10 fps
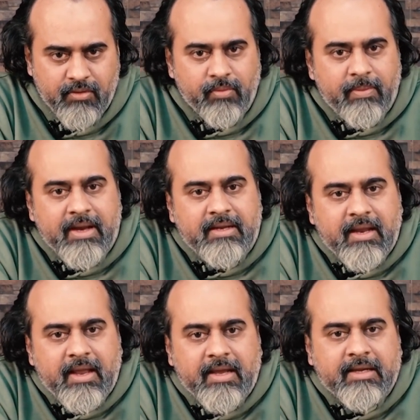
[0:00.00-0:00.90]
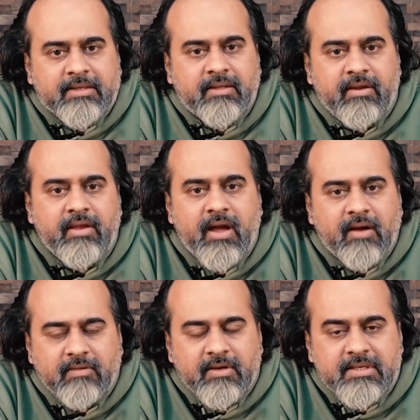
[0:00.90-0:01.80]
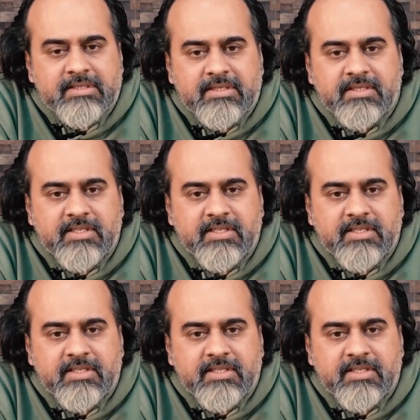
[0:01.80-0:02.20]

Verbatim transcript: you may take 3 hours